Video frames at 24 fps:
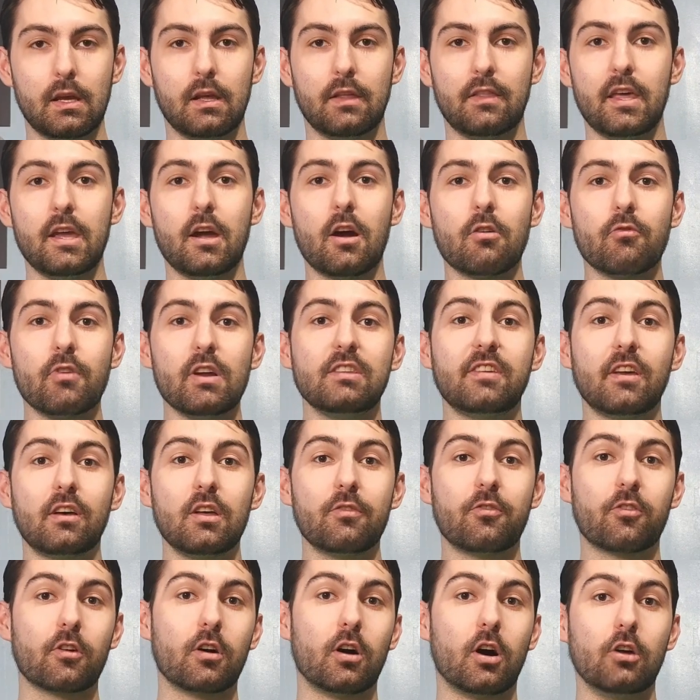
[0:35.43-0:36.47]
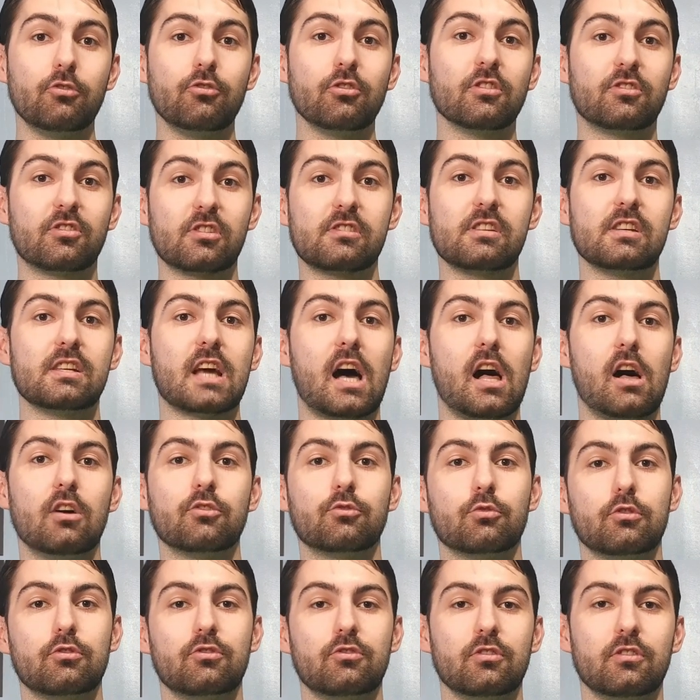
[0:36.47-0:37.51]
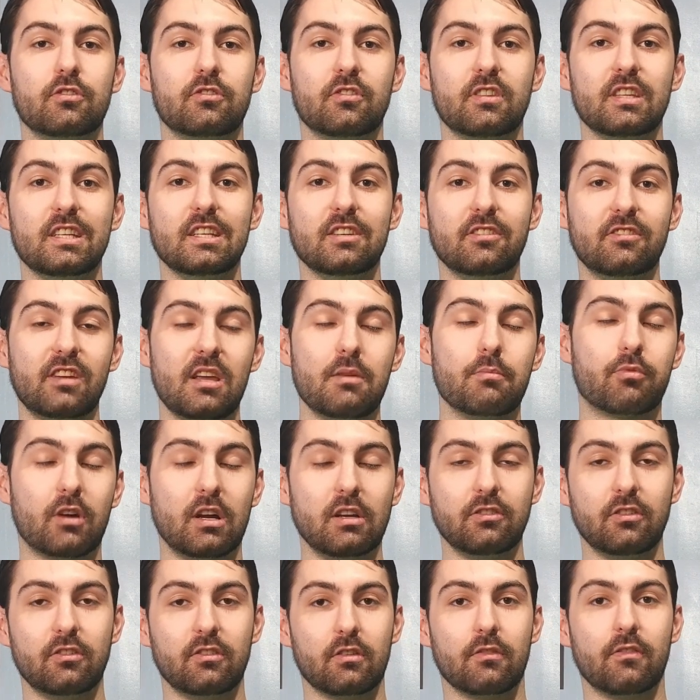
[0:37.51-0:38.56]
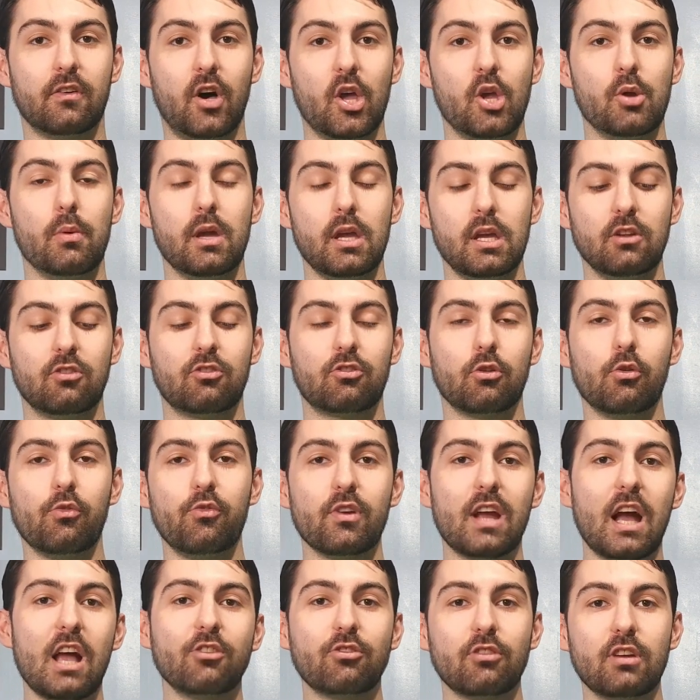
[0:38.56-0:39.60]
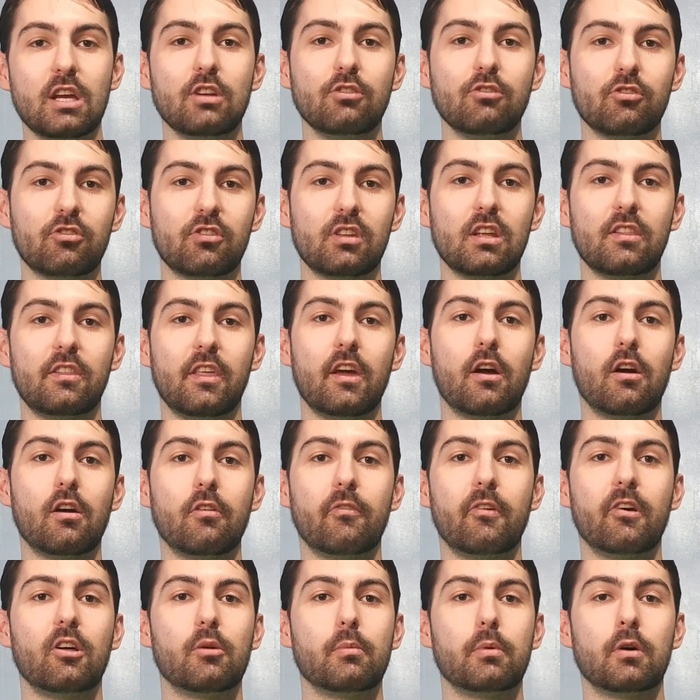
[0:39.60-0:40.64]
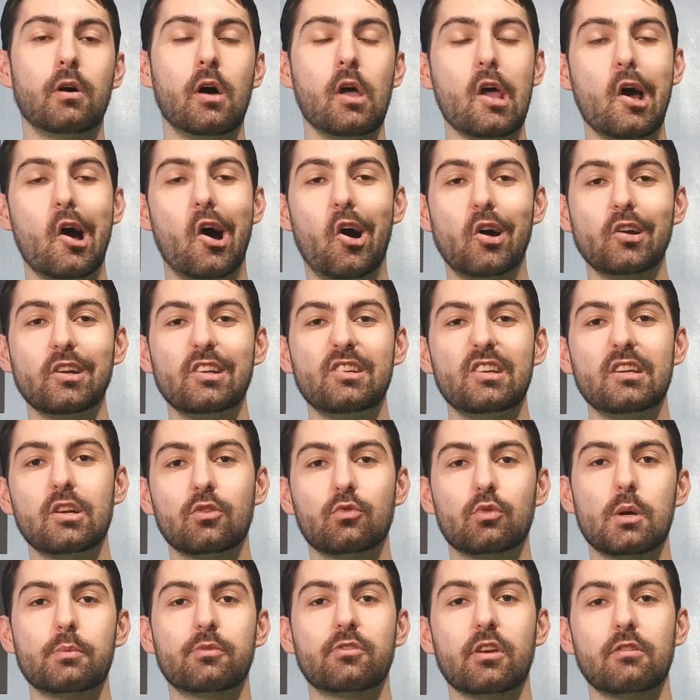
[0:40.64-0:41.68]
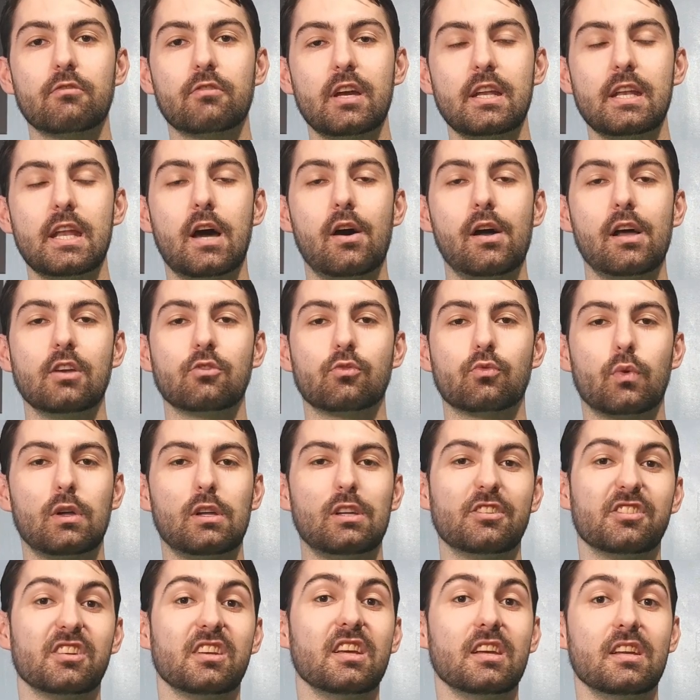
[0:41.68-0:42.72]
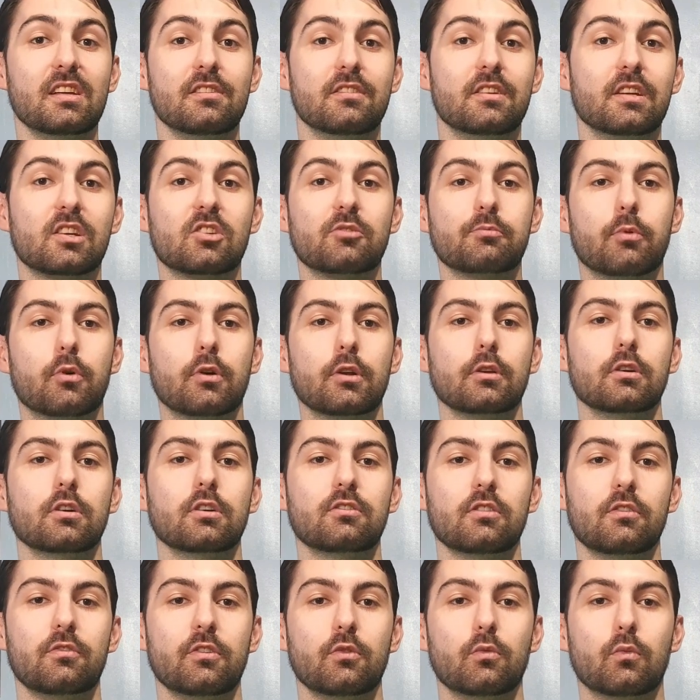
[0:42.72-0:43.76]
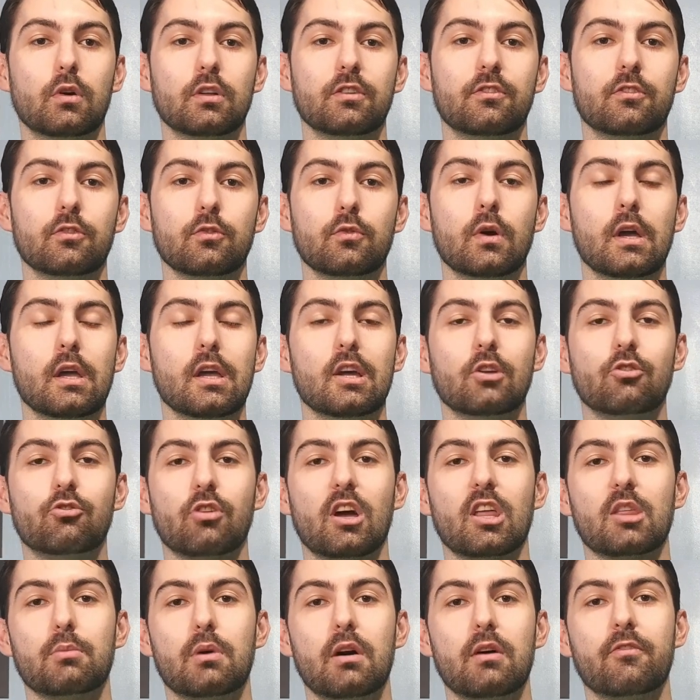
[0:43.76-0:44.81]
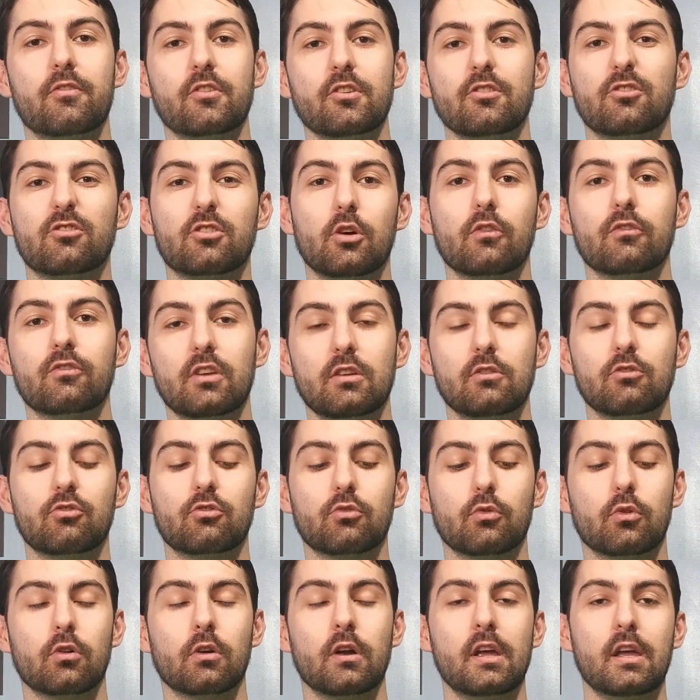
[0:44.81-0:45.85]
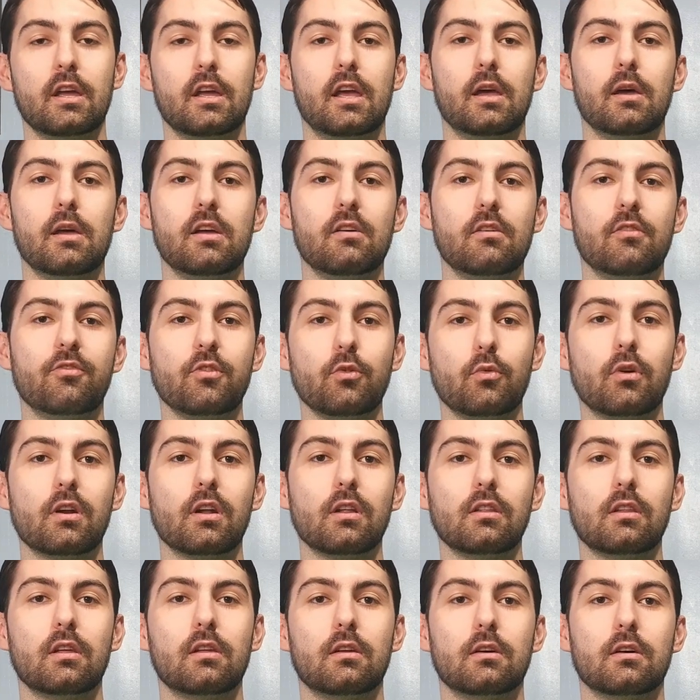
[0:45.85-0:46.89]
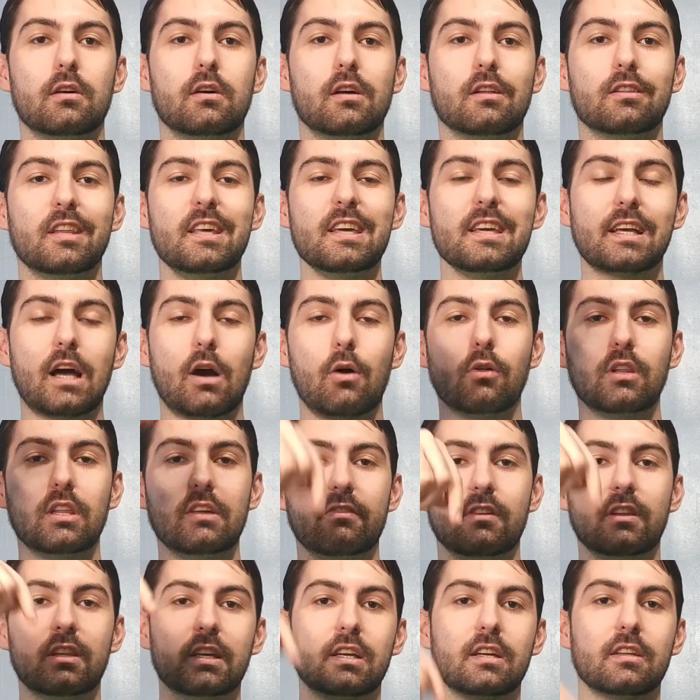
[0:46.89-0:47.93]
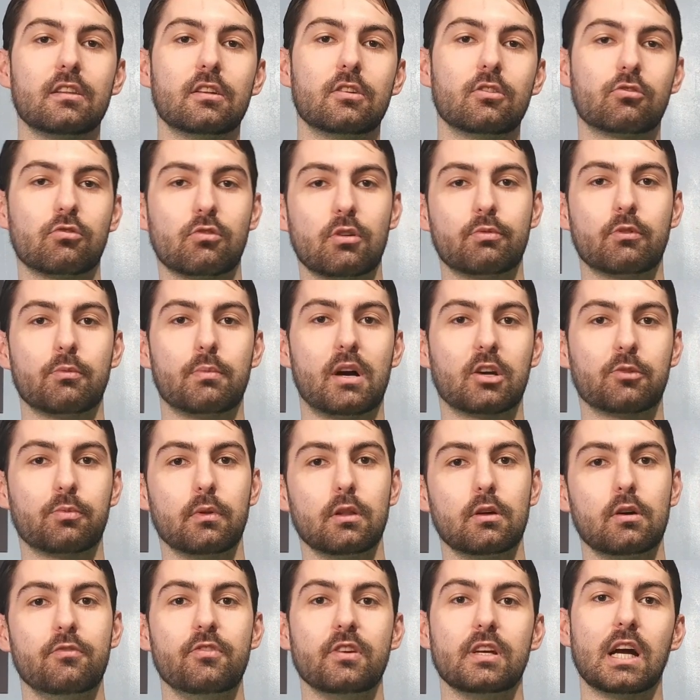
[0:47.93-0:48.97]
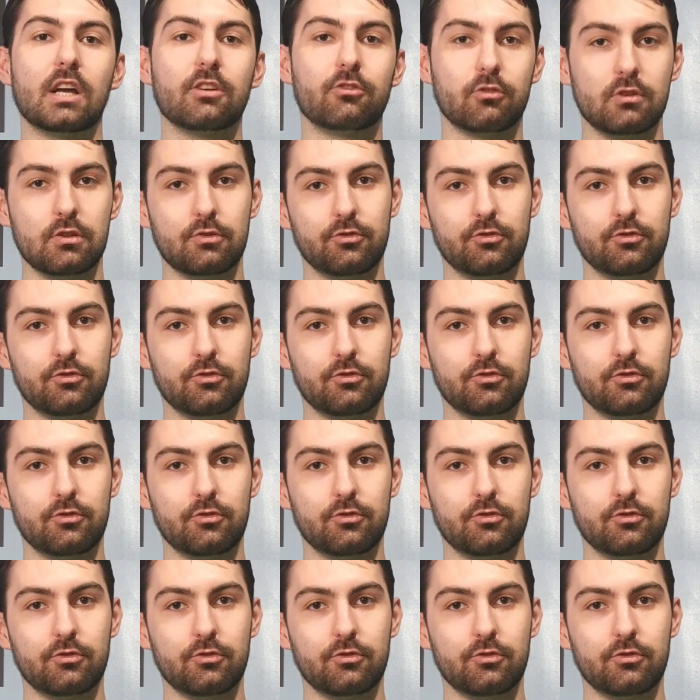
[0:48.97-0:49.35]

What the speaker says: They are retailing for $160, which is the same price as the Volume 8. So if you guys are interested, they are available on Adidas website right now, as well as in Dick's Sporting Goods if you want to try them out for yourselves in store. If you want a link, I will leave a link in the description box below if you guys are